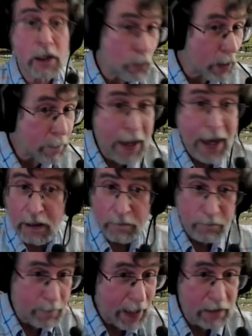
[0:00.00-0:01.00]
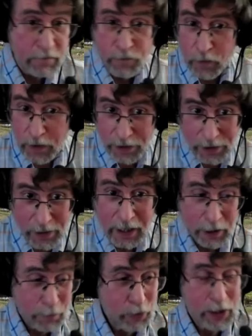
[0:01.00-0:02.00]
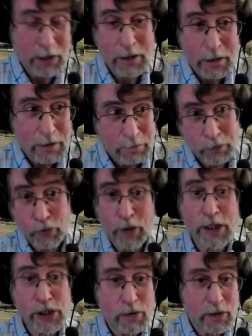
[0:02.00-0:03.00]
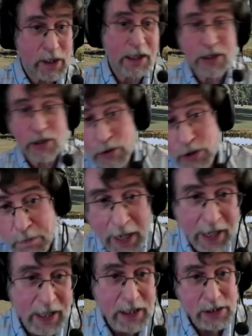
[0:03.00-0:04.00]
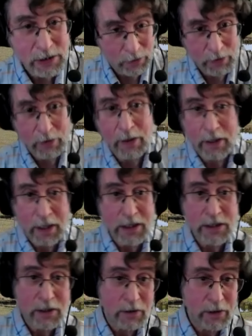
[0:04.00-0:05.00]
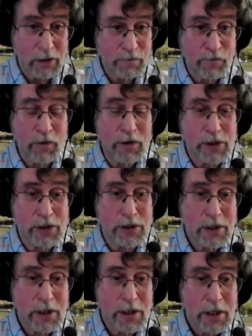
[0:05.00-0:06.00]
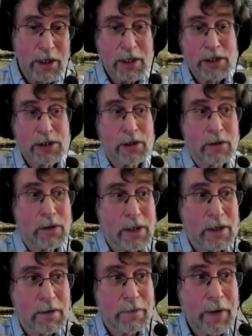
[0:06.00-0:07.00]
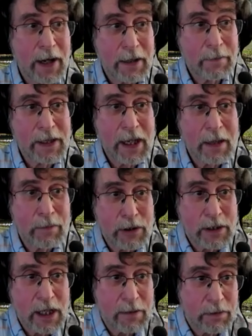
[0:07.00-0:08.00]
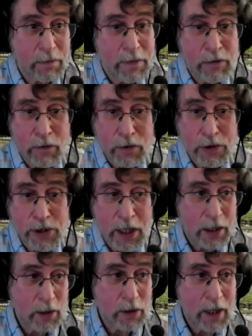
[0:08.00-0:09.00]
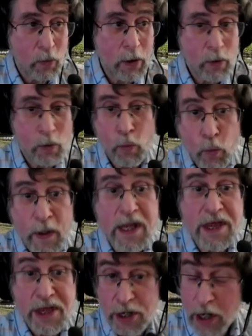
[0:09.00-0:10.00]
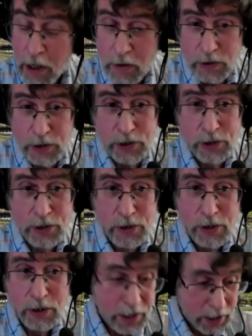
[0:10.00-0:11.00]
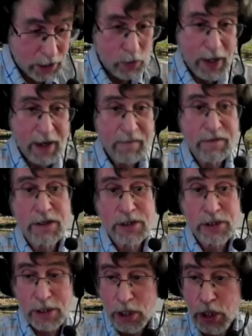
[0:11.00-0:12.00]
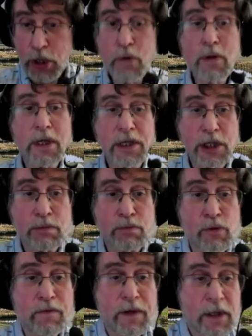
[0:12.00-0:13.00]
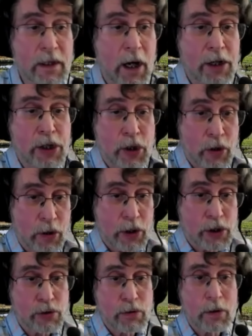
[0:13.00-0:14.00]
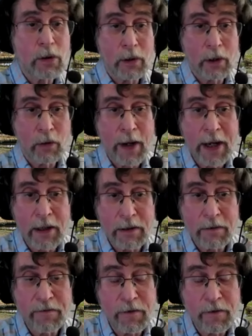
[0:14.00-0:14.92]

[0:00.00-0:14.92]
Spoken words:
on the way back and forth, and they're putting pressure against those paddocks or against those forages. So by being able to keep the minerals and the water with the goats, then you have this unit that's moving under your control around